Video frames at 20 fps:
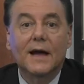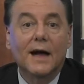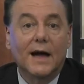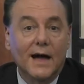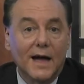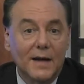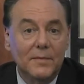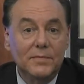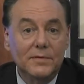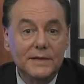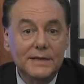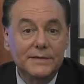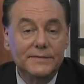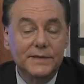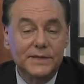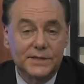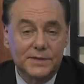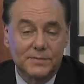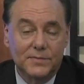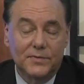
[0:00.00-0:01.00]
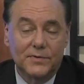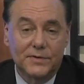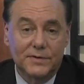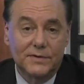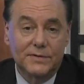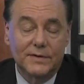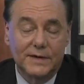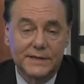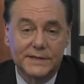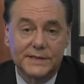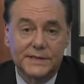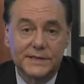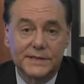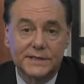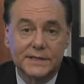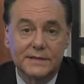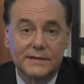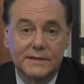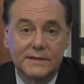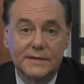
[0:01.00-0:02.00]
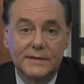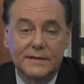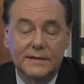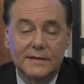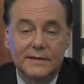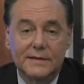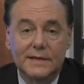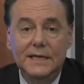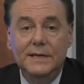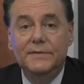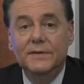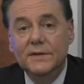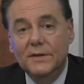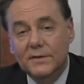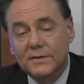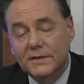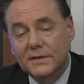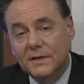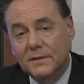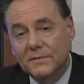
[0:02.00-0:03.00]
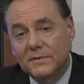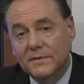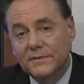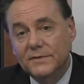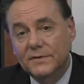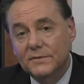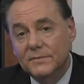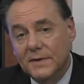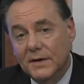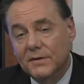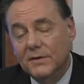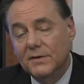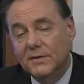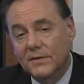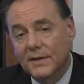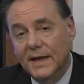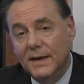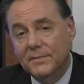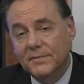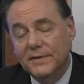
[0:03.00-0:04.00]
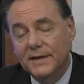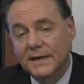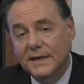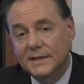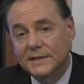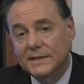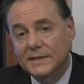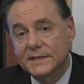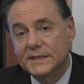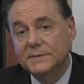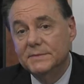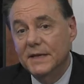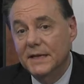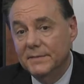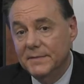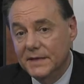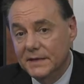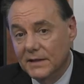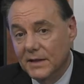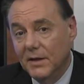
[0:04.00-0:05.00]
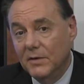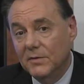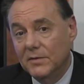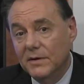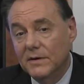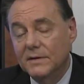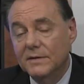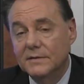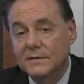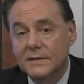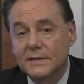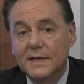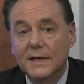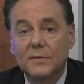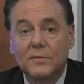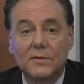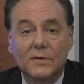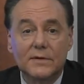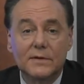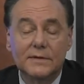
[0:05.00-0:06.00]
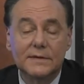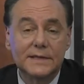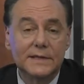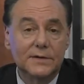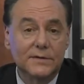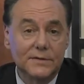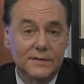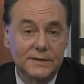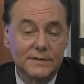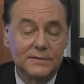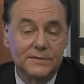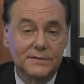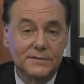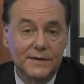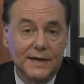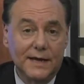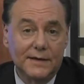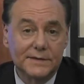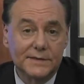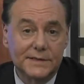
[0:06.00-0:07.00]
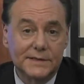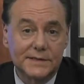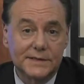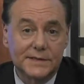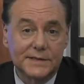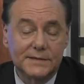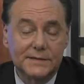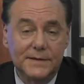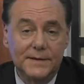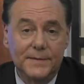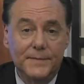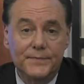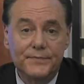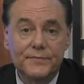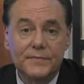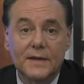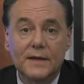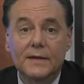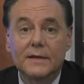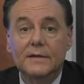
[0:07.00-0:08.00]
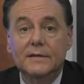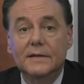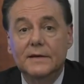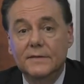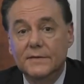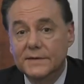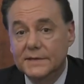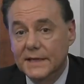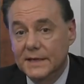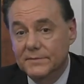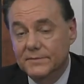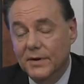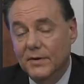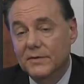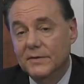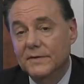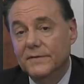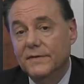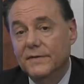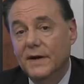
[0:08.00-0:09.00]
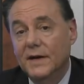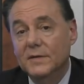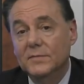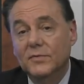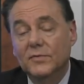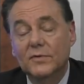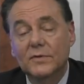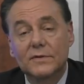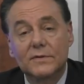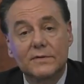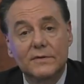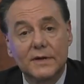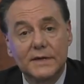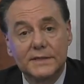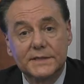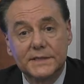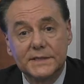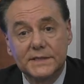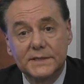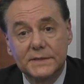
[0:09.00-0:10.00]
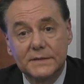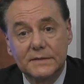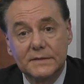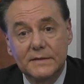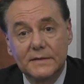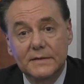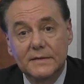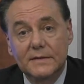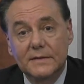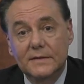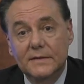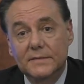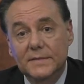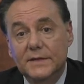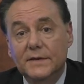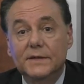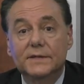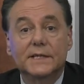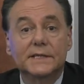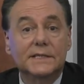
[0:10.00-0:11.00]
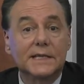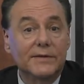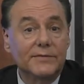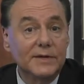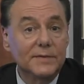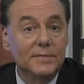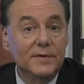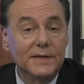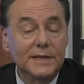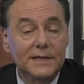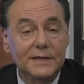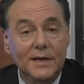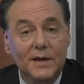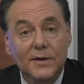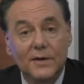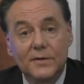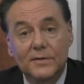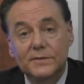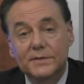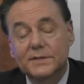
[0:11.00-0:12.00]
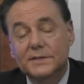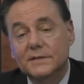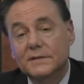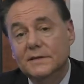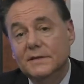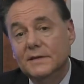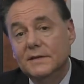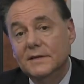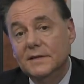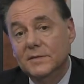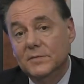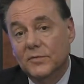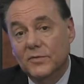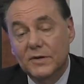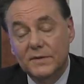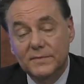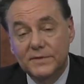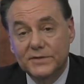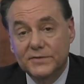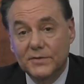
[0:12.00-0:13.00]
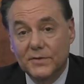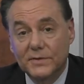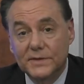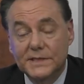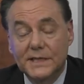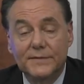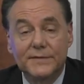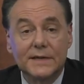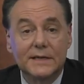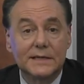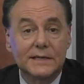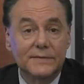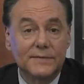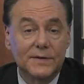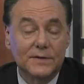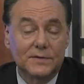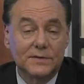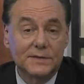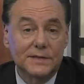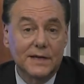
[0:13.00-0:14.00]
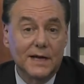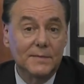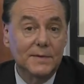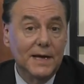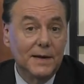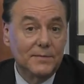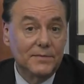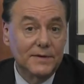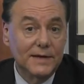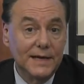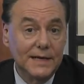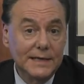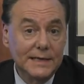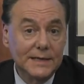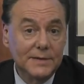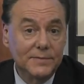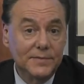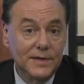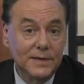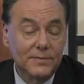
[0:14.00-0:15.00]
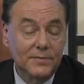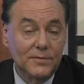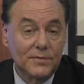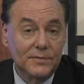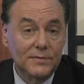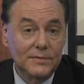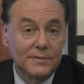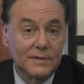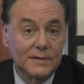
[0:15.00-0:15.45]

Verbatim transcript: I believe there's a border crisis, even though the number of numerical apprehensions may be lower than they were in the early 2000s. There is a bona fide border crisis because, as everybody knows, Border Patrol is having a difficult time apprehending people